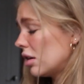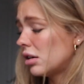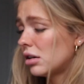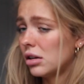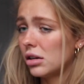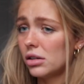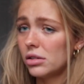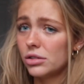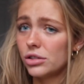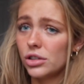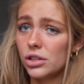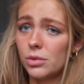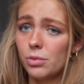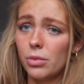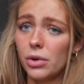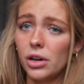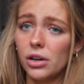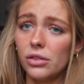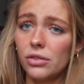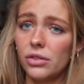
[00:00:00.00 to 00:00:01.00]
Oh, she's
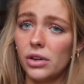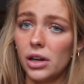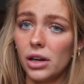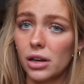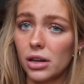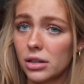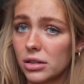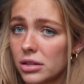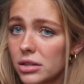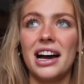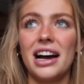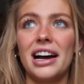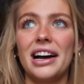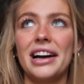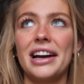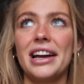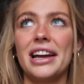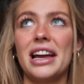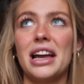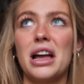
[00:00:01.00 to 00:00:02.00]
perfect.
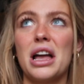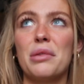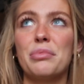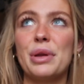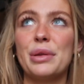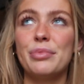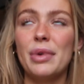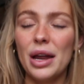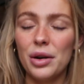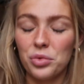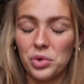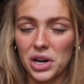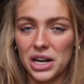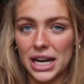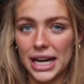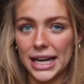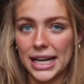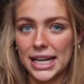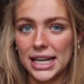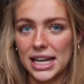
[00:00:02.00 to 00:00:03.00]
I am in bed one
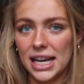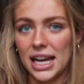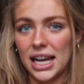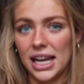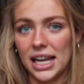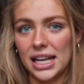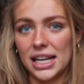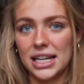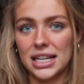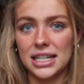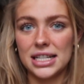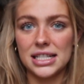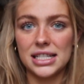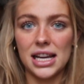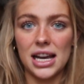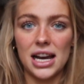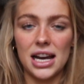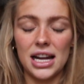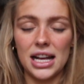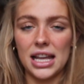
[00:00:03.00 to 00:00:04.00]
night and
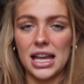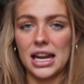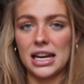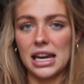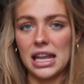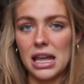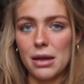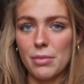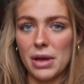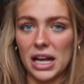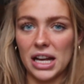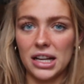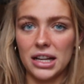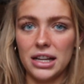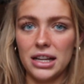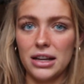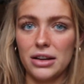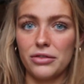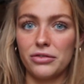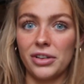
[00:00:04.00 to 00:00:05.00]
I get an
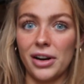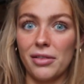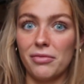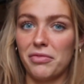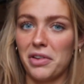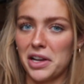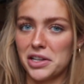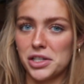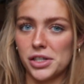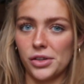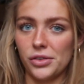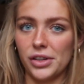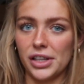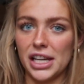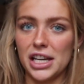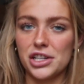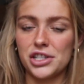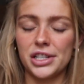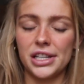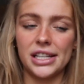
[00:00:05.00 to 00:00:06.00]
email from Fetch and
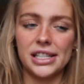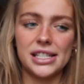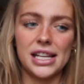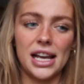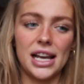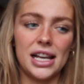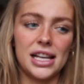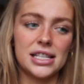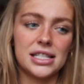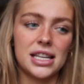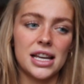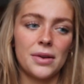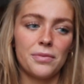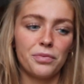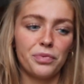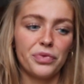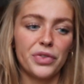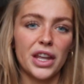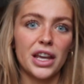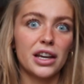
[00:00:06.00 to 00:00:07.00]
Release and it says,
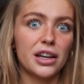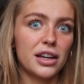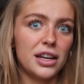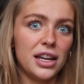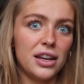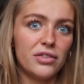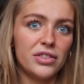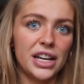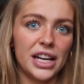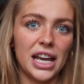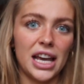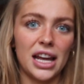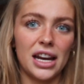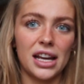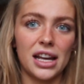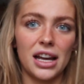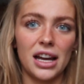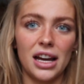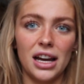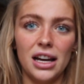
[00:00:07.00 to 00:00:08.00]
good evening,
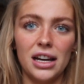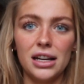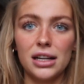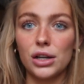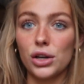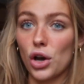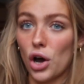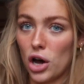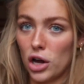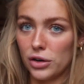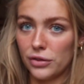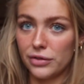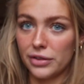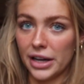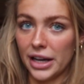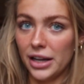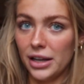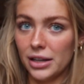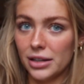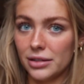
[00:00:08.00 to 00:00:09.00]
Annika.
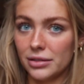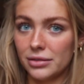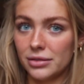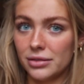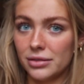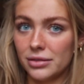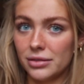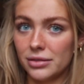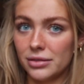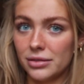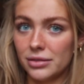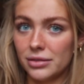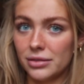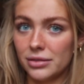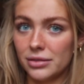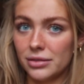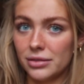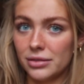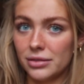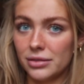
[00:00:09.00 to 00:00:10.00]
Confit. It's
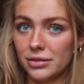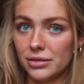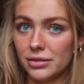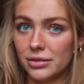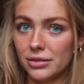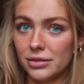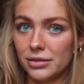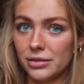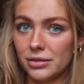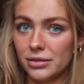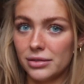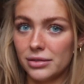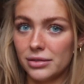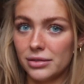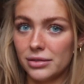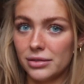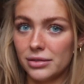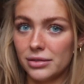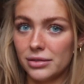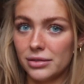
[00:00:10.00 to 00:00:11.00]
pronounced Confit, you
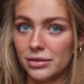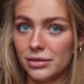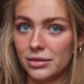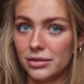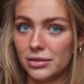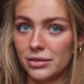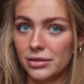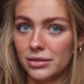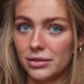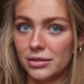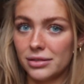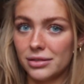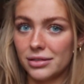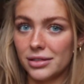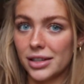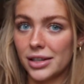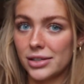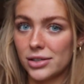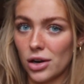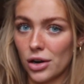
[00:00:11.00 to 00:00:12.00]
freaking idiot.
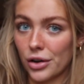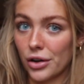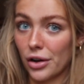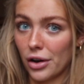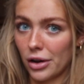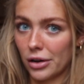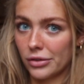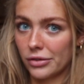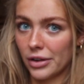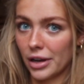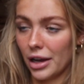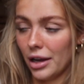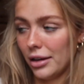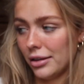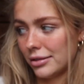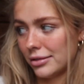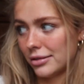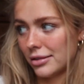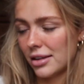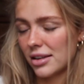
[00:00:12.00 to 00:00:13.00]
This dog,
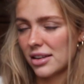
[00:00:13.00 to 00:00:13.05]
Confit.